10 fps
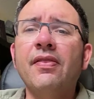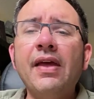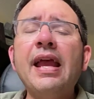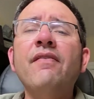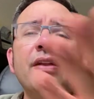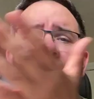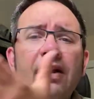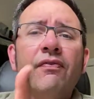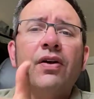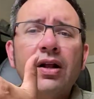They have a
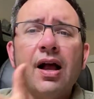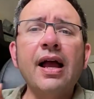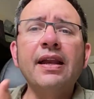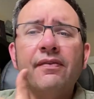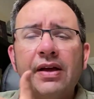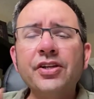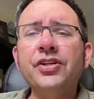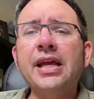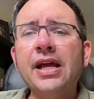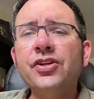different kind of
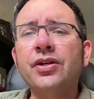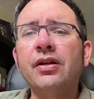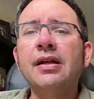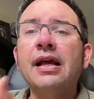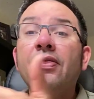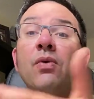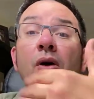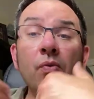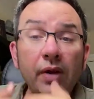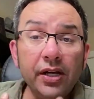education than
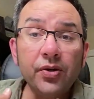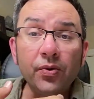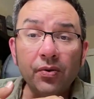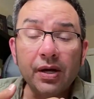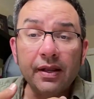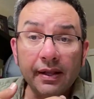what we do.